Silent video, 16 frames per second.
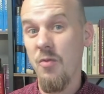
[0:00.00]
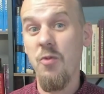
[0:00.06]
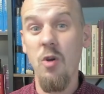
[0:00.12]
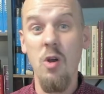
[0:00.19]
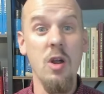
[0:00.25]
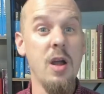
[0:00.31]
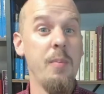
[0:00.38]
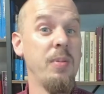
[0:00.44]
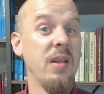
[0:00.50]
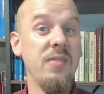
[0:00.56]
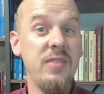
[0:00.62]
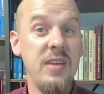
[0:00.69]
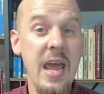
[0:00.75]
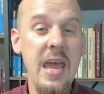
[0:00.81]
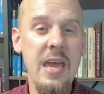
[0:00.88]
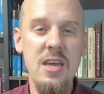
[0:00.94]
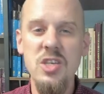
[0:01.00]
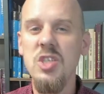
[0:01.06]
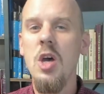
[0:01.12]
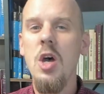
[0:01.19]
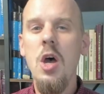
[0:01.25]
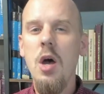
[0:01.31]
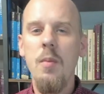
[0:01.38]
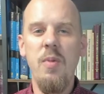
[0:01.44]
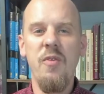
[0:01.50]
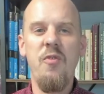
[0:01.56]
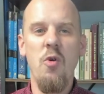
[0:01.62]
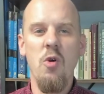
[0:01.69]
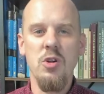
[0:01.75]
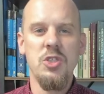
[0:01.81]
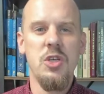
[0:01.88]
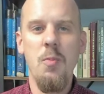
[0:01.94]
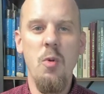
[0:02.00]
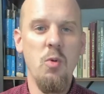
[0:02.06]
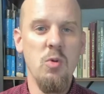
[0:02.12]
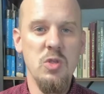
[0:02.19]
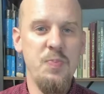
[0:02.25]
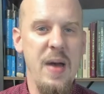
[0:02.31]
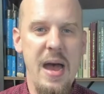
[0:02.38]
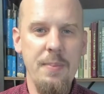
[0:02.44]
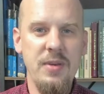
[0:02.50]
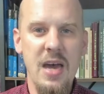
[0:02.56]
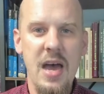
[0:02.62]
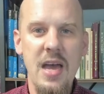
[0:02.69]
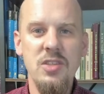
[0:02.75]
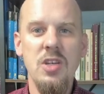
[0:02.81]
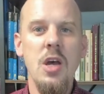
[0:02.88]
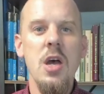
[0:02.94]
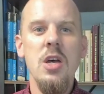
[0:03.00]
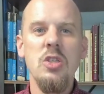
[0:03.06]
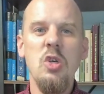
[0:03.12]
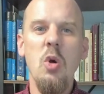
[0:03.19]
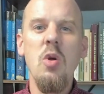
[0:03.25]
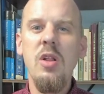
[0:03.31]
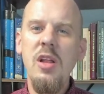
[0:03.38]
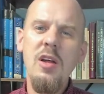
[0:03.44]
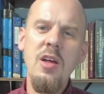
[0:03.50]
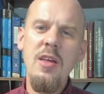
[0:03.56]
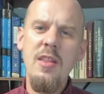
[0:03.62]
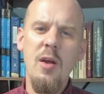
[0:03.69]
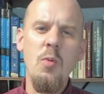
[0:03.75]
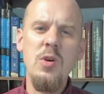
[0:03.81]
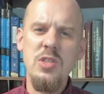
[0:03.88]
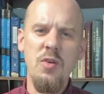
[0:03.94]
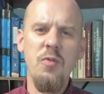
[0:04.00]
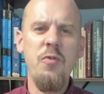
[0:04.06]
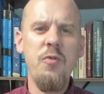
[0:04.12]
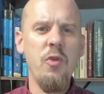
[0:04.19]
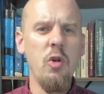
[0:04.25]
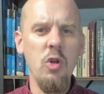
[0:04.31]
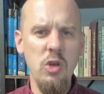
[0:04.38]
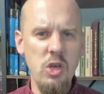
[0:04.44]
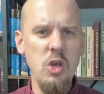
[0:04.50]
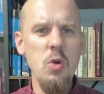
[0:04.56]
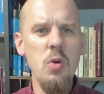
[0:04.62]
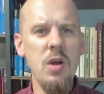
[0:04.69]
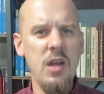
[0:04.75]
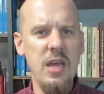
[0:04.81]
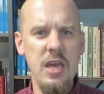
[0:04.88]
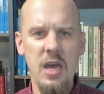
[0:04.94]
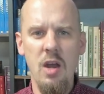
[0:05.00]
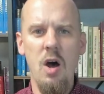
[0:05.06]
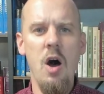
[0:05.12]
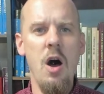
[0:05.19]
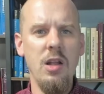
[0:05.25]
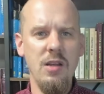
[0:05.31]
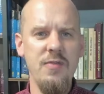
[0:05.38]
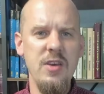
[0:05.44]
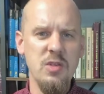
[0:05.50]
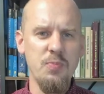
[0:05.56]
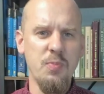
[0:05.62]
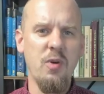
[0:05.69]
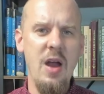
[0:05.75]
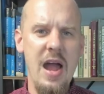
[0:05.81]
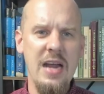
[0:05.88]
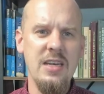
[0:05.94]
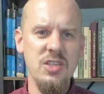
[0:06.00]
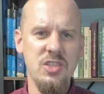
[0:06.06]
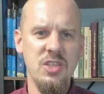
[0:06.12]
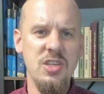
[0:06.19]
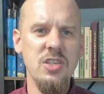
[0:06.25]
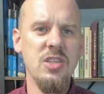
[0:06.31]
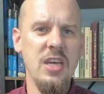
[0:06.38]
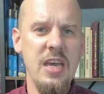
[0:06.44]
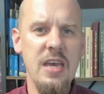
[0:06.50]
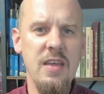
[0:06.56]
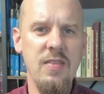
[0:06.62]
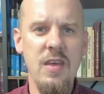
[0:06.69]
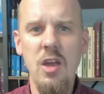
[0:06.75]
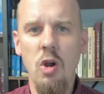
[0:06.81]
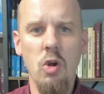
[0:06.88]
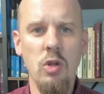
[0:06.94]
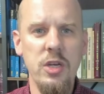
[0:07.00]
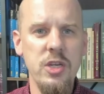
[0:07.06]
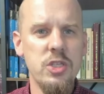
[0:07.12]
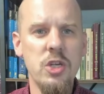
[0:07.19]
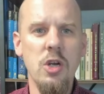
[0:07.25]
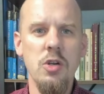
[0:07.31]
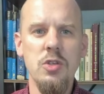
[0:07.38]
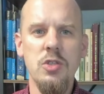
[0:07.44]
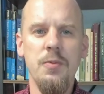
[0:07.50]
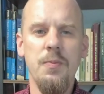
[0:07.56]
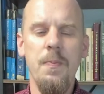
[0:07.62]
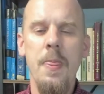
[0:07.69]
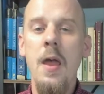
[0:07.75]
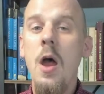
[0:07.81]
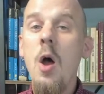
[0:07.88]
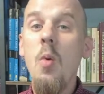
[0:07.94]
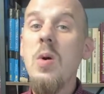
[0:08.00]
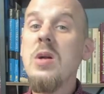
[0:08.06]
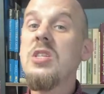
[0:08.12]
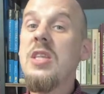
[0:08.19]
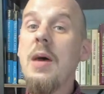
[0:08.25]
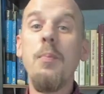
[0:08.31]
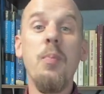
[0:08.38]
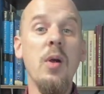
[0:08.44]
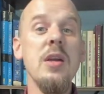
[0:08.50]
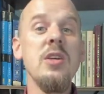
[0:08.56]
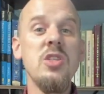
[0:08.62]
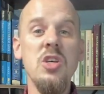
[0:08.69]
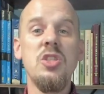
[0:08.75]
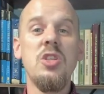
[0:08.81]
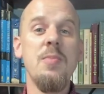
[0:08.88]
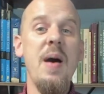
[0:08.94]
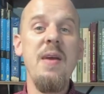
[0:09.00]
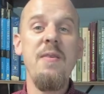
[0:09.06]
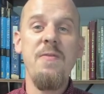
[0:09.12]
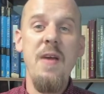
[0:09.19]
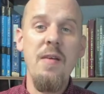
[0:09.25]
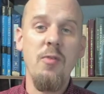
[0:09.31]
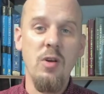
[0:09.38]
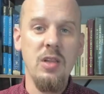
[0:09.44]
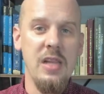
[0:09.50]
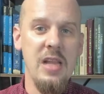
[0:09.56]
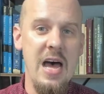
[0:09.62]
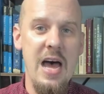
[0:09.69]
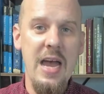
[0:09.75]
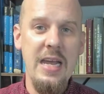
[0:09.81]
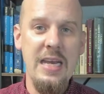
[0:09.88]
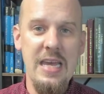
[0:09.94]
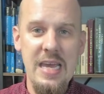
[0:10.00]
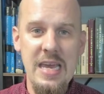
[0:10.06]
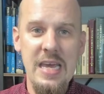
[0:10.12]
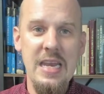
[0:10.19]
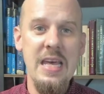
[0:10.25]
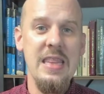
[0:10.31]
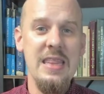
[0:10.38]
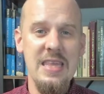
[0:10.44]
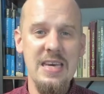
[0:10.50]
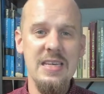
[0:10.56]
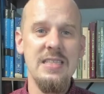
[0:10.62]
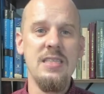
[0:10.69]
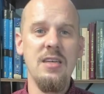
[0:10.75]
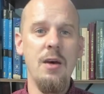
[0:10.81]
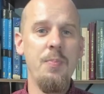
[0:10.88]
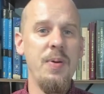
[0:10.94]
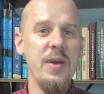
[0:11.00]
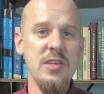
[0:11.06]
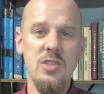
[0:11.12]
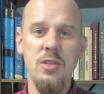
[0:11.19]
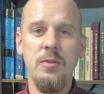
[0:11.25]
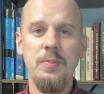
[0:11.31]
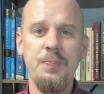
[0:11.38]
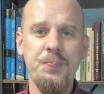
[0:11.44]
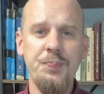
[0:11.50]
for a couple of days before someone was baptized. So clearly there wasn't full unity in all of these practices in the early church. Which then brings us to my favorite line in this epistle.